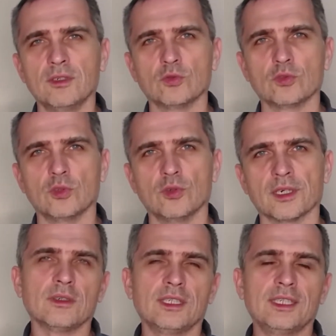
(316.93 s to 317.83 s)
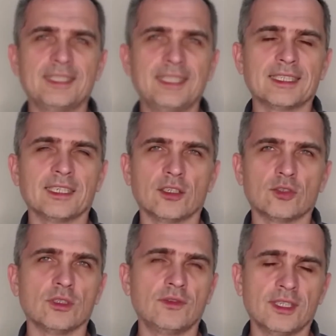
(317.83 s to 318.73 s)
Although, as you
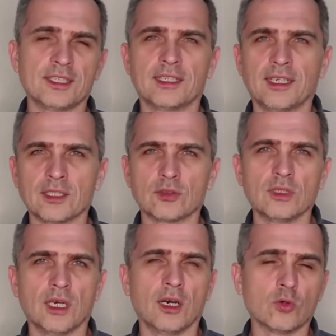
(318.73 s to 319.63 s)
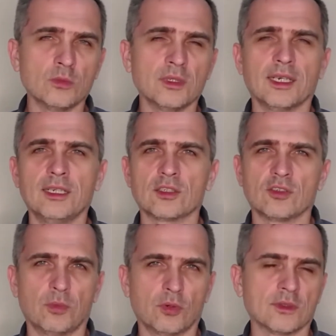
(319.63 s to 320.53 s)
know, there is no sugar at the
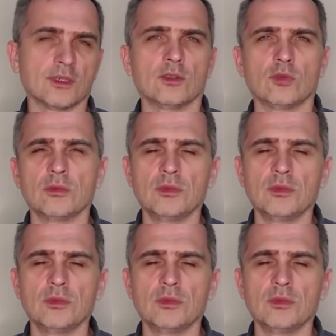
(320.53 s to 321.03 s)
border either.